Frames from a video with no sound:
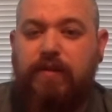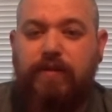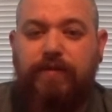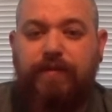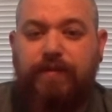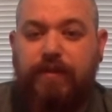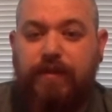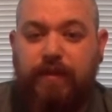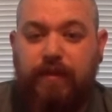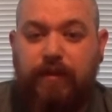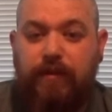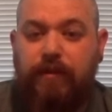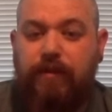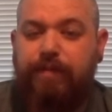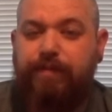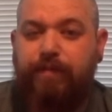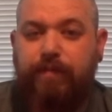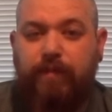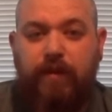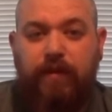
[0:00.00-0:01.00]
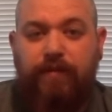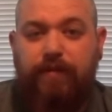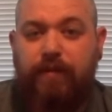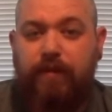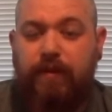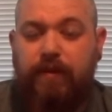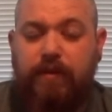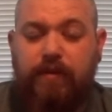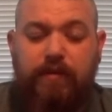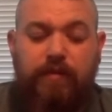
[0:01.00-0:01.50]
if it's any good. If
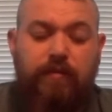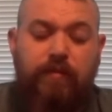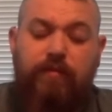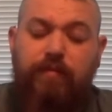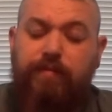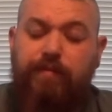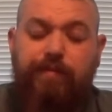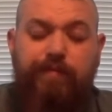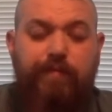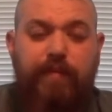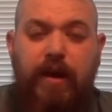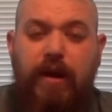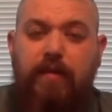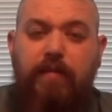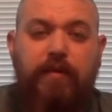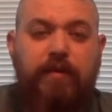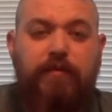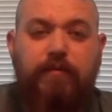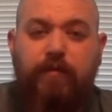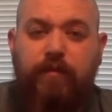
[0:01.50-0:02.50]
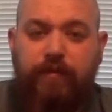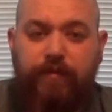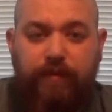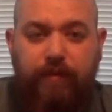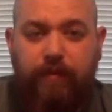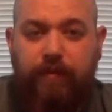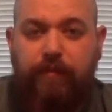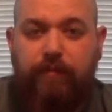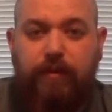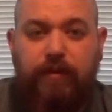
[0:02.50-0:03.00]
it is, I'm going to buy a bunch more
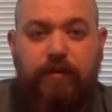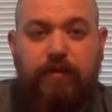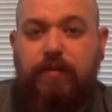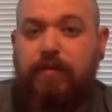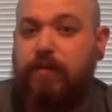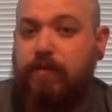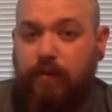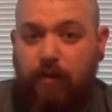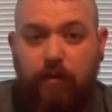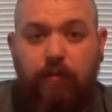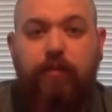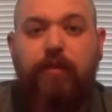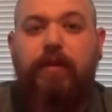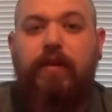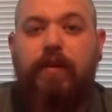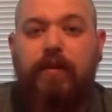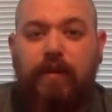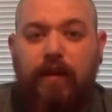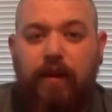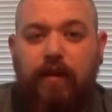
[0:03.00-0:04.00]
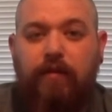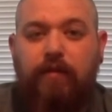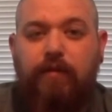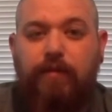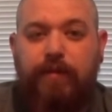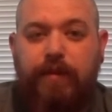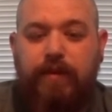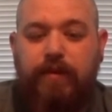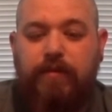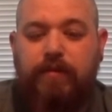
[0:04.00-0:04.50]
from them, because it's only $1 a
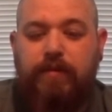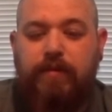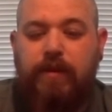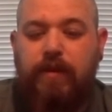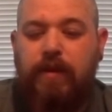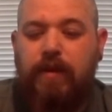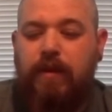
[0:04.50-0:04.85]
piece.